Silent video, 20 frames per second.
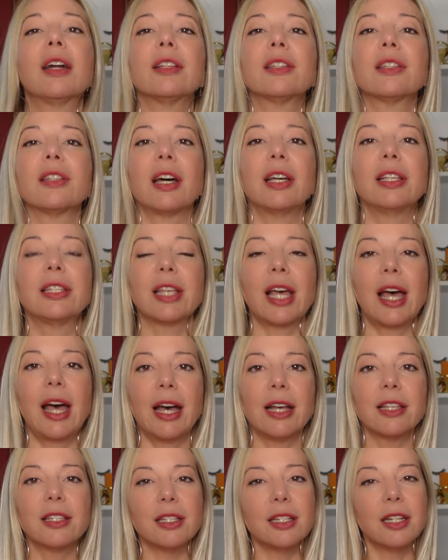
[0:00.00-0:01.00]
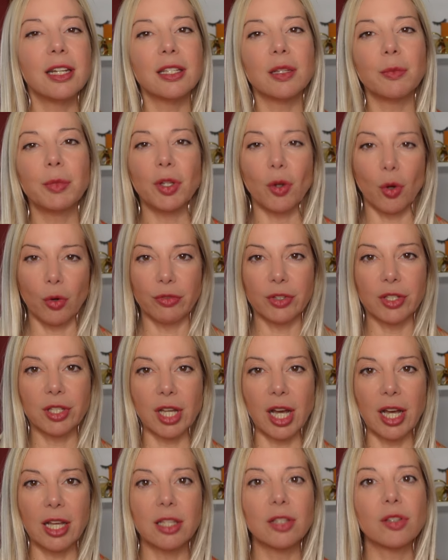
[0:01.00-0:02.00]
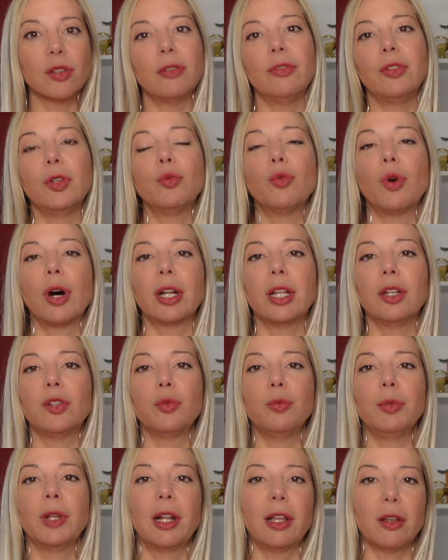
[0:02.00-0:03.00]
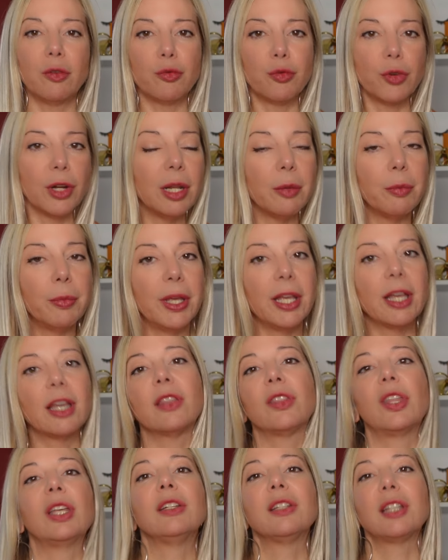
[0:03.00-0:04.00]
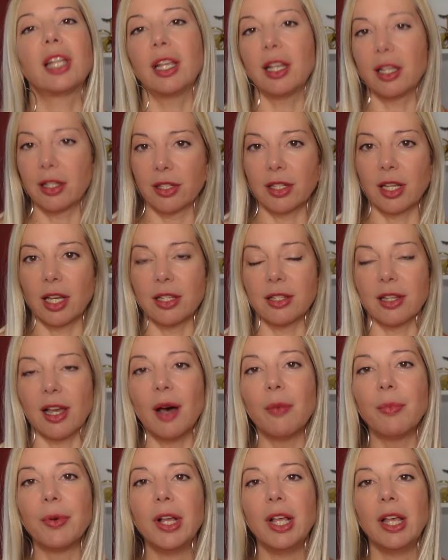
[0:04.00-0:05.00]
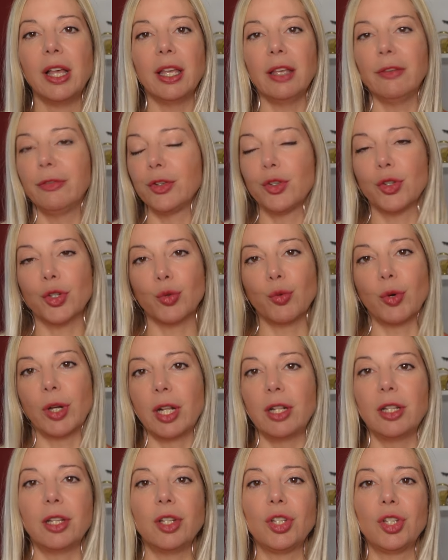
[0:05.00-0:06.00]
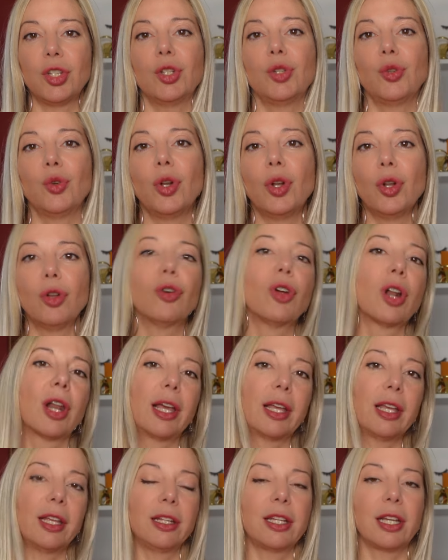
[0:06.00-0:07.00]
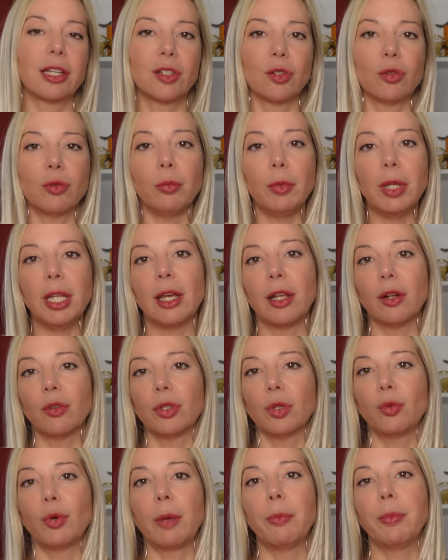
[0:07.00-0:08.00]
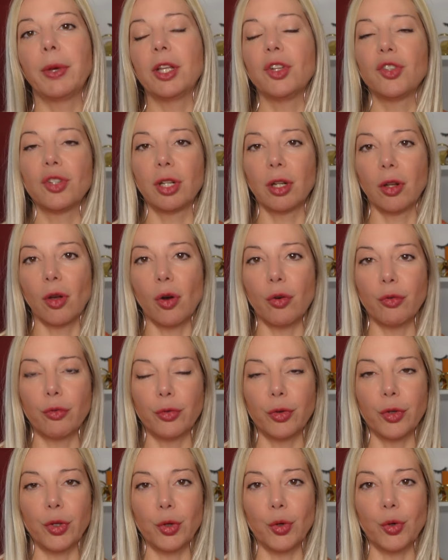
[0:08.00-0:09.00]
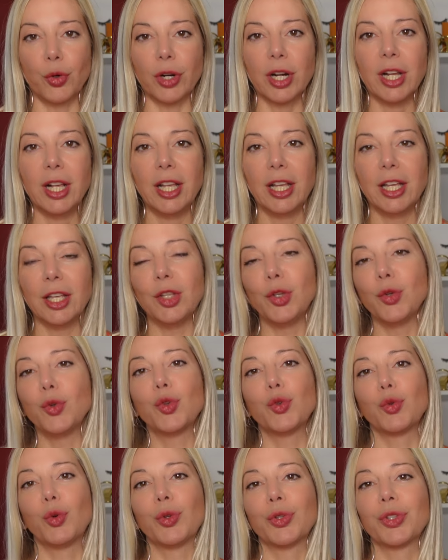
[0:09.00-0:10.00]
a size S. It is a bit oversized, so if you want it to be like really big, then take a size up. If you just wanted it to look like it does on me and on the webpage, then go for your usual